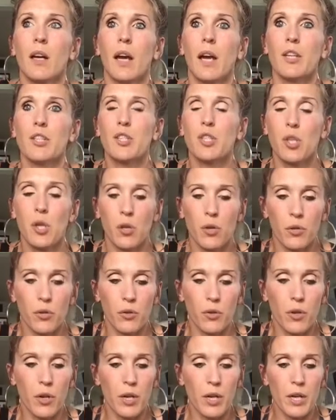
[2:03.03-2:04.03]
And
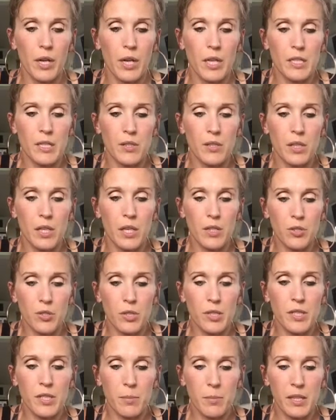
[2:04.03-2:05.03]
so it's
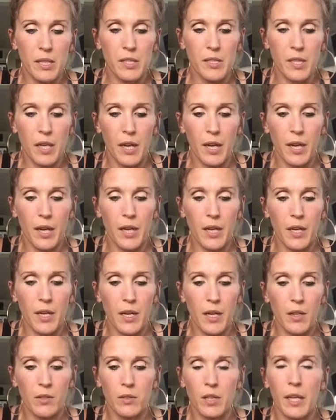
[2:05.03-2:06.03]
interesting because I
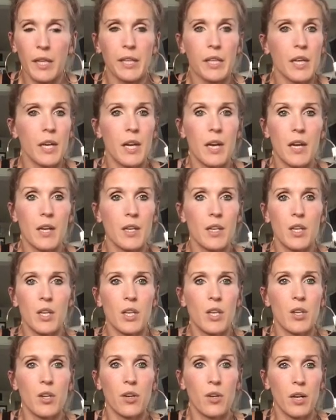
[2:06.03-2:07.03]

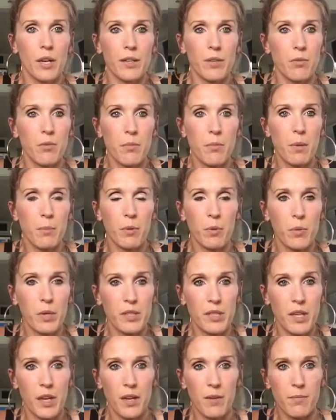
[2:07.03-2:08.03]
can remember
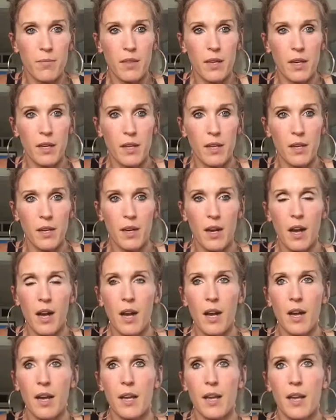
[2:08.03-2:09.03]
one time that
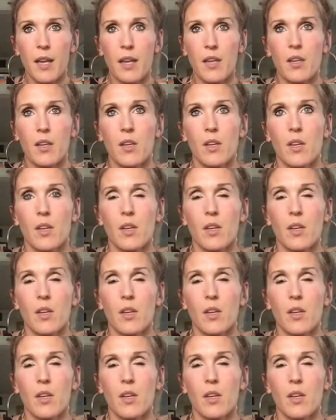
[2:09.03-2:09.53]
I